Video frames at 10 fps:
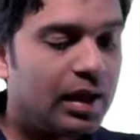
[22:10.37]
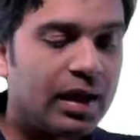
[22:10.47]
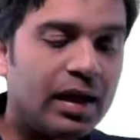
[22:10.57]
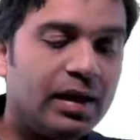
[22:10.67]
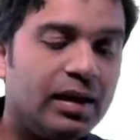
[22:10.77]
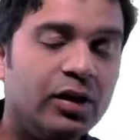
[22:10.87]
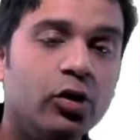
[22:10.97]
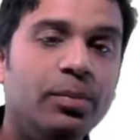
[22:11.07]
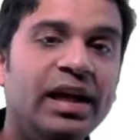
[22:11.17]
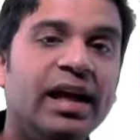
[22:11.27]
And you'll
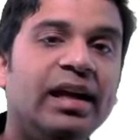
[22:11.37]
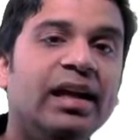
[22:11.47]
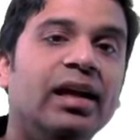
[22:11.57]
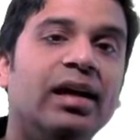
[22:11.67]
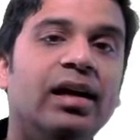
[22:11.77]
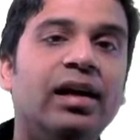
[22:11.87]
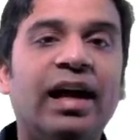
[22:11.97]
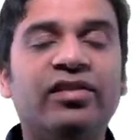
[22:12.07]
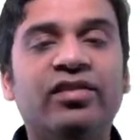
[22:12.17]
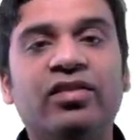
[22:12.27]
be getting
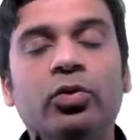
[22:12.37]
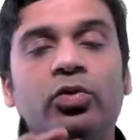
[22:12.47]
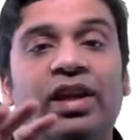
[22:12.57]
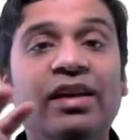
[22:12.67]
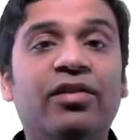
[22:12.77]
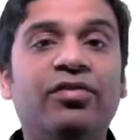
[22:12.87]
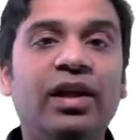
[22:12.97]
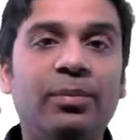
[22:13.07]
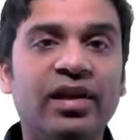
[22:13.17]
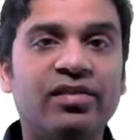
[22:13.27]
access to 350
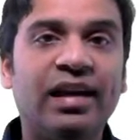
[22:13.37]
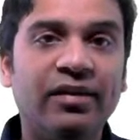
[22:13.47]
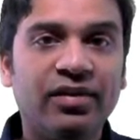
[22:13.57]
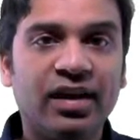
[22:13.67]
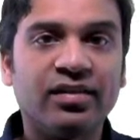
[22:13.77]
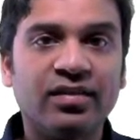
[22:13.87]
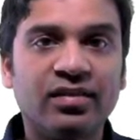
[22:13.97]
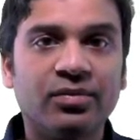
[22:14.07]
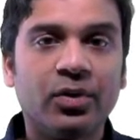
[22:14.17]
plus live classes.